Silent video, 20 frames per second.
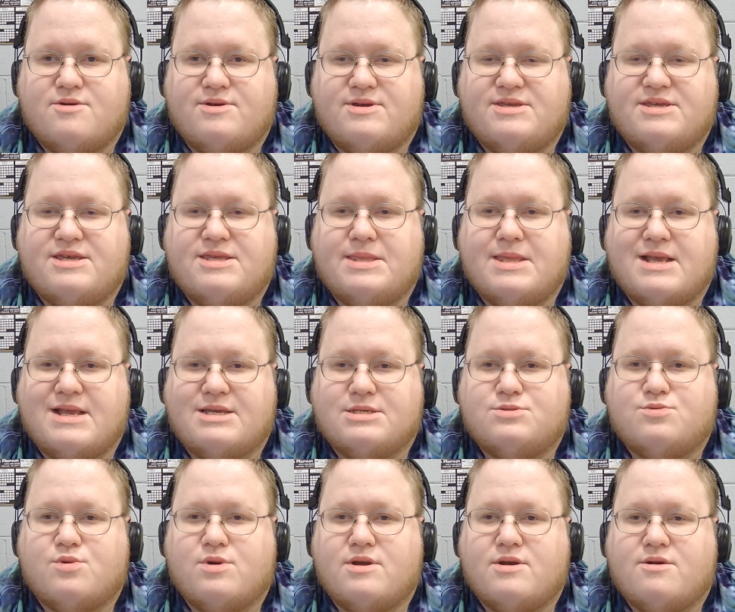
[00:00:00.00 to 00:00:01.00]
He did that as
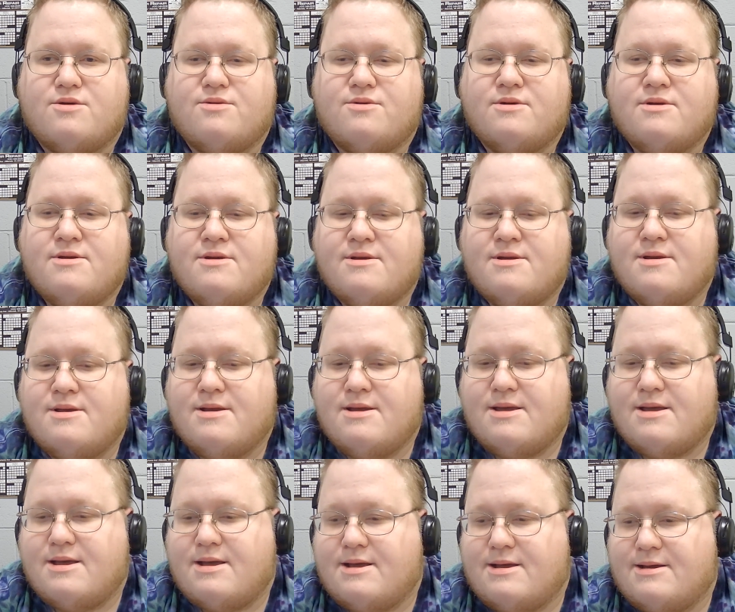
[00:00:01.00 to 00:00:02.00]
well.
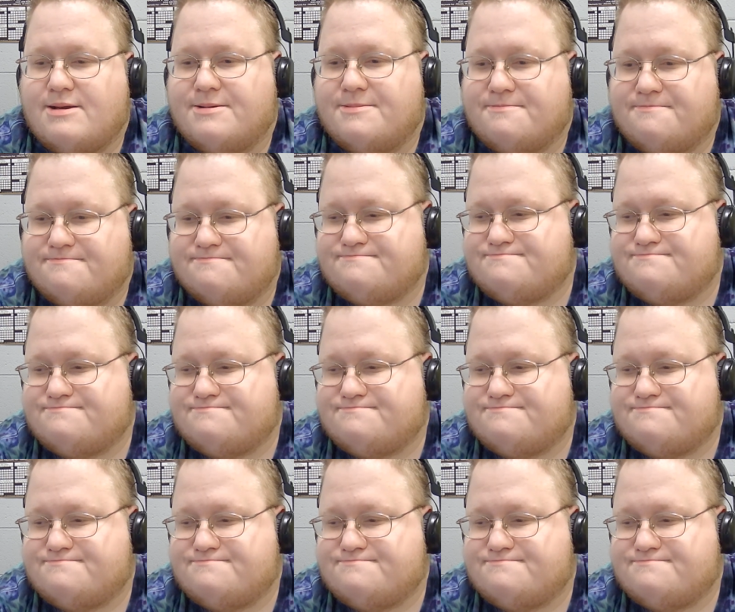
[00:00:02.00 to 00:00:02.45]
Um,